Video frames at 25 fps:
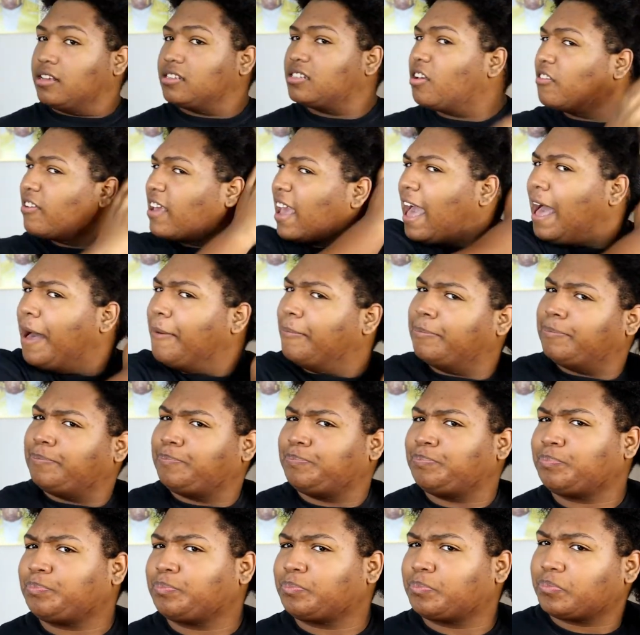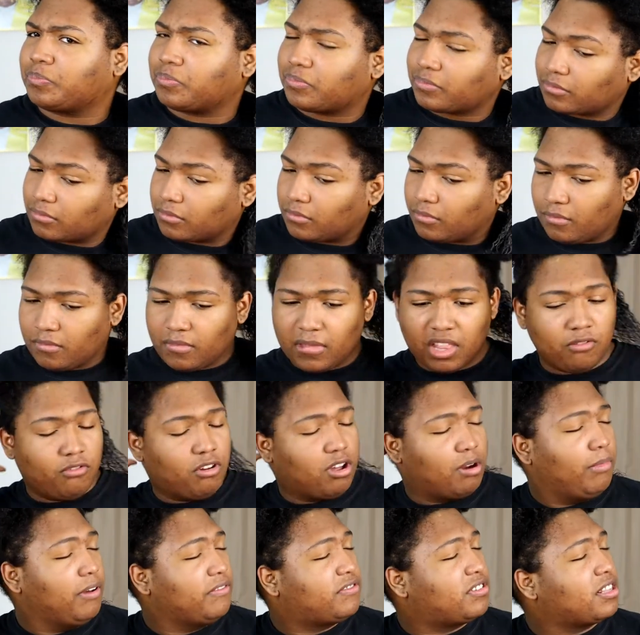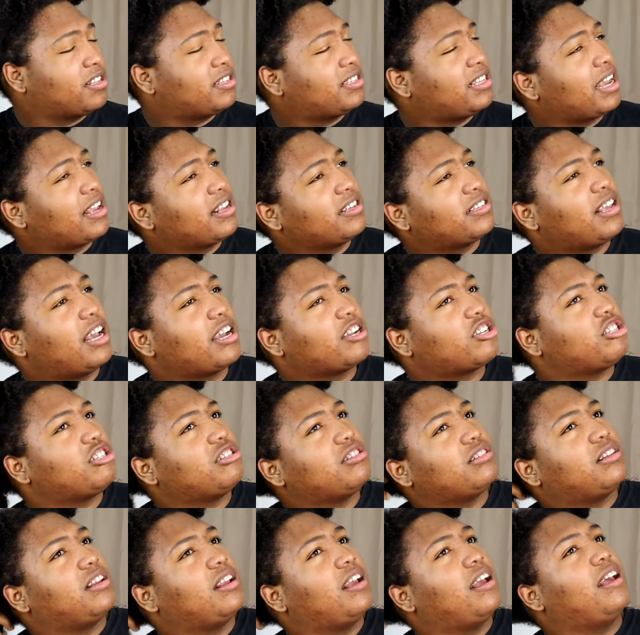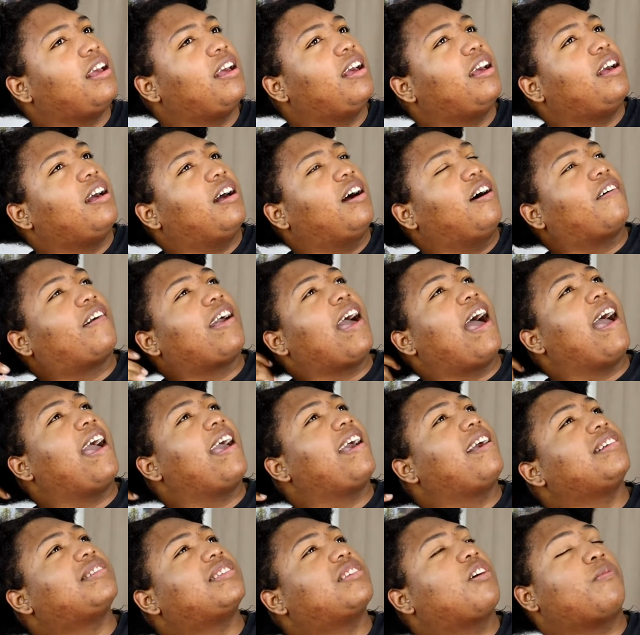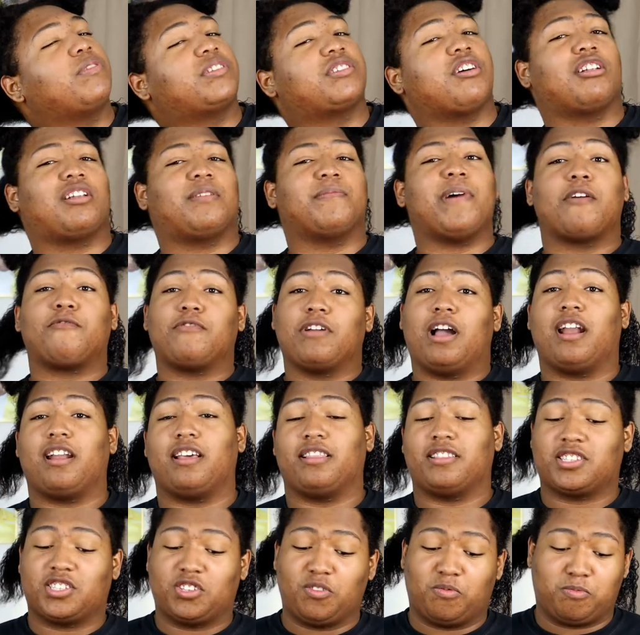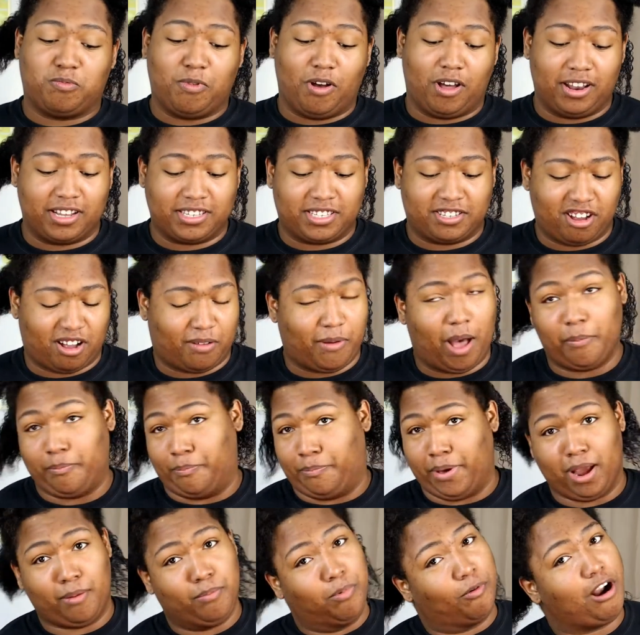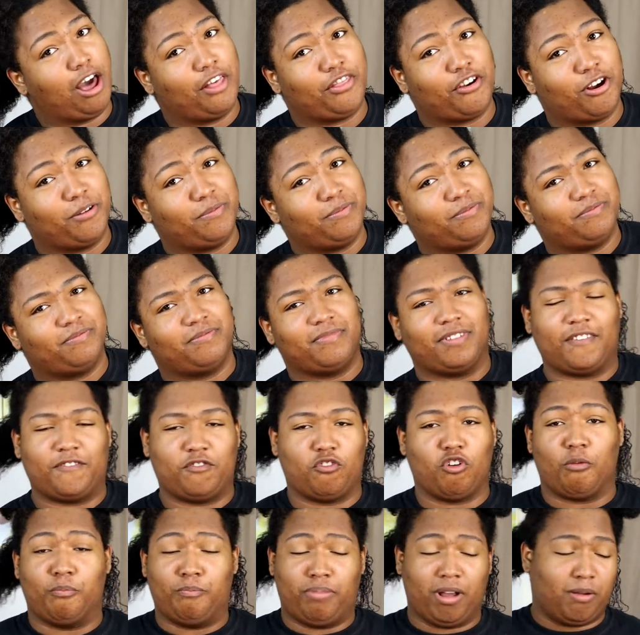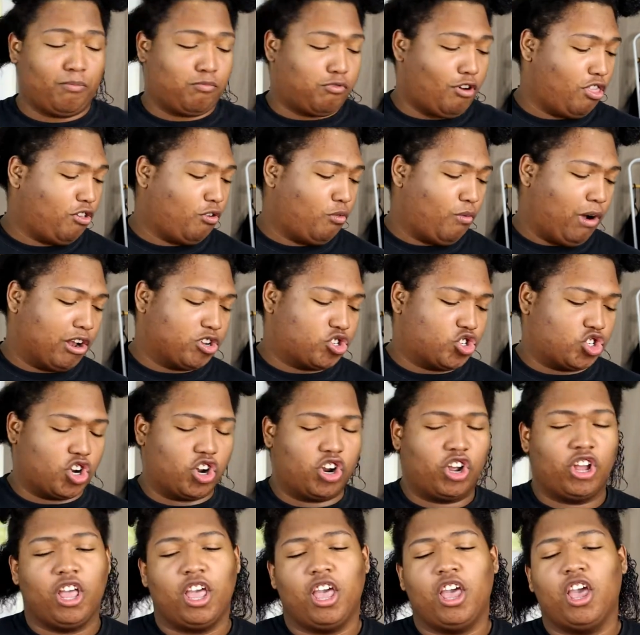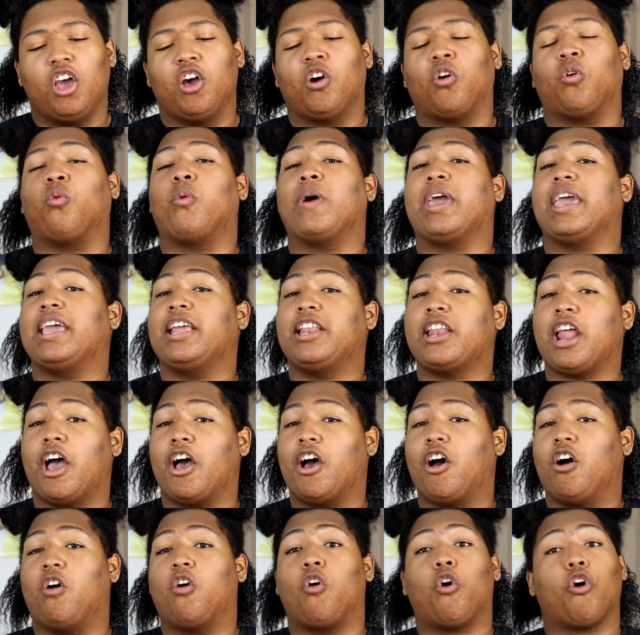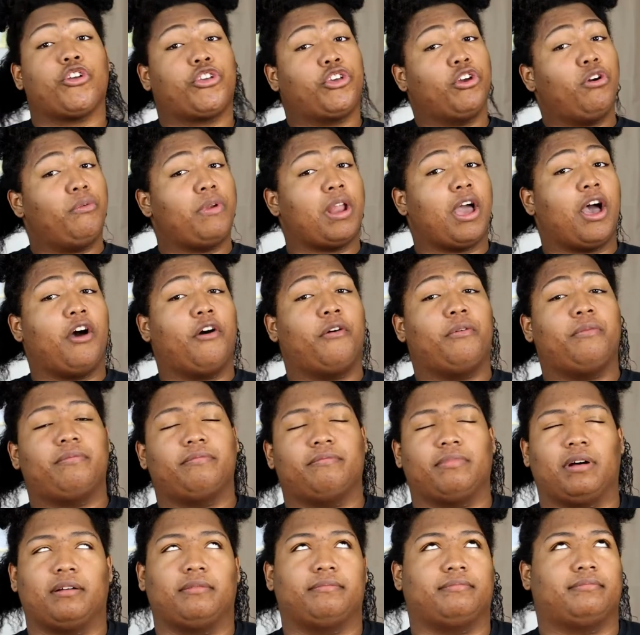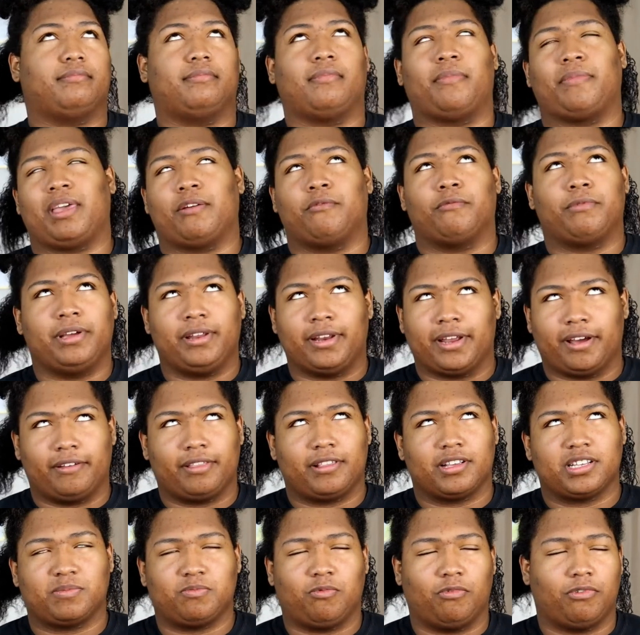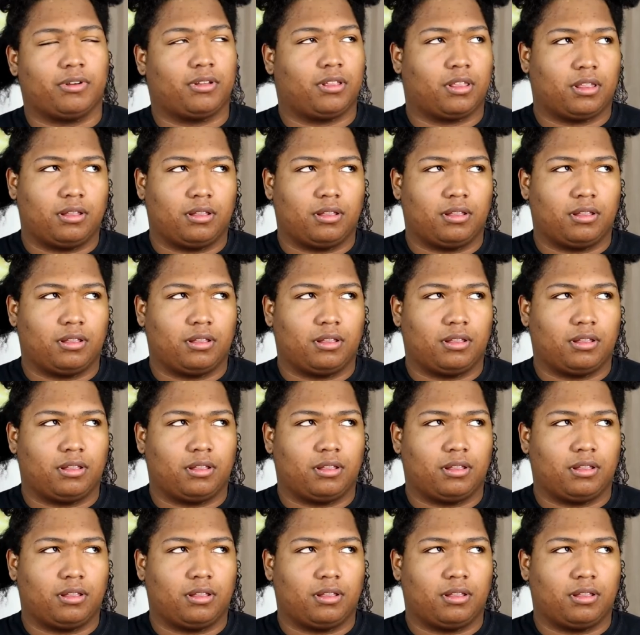So yeah, I'm gonna move to the second section. Okay, so we talked about Rihanna in the Super Bowl. Let's talk about Big Brother. If you're a Big Brother watcher, we know, or you know, well, I mean, we know at this point.